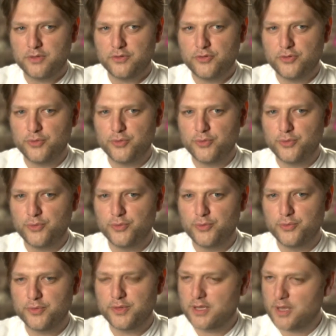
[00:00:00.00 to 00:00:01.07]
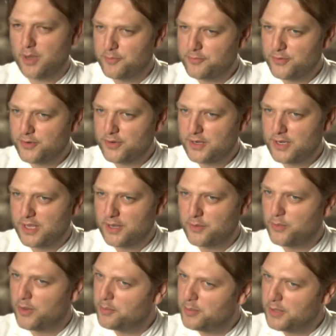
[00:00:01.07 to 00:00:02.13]
to the comfort and
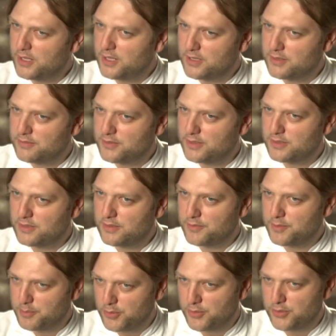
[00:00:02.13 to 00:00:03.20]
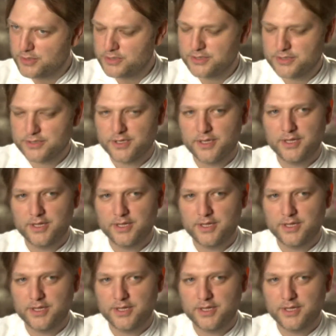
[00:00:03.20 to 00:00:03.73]
well-being of the birds.